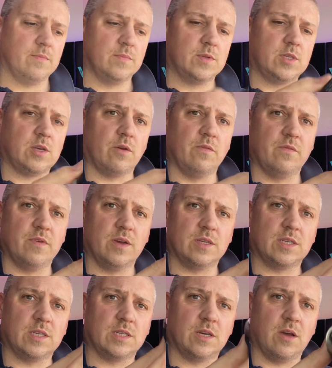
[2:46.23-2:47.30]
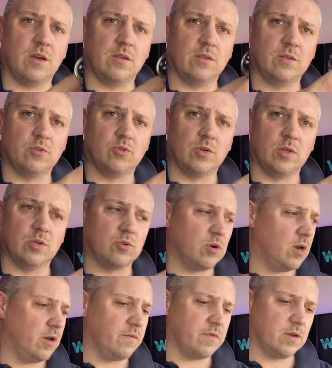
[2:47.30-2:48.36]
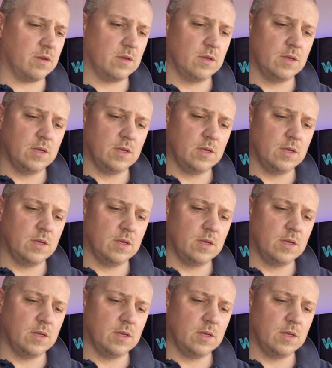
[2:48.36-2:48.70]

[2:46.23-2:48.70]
so versatile, drill driver.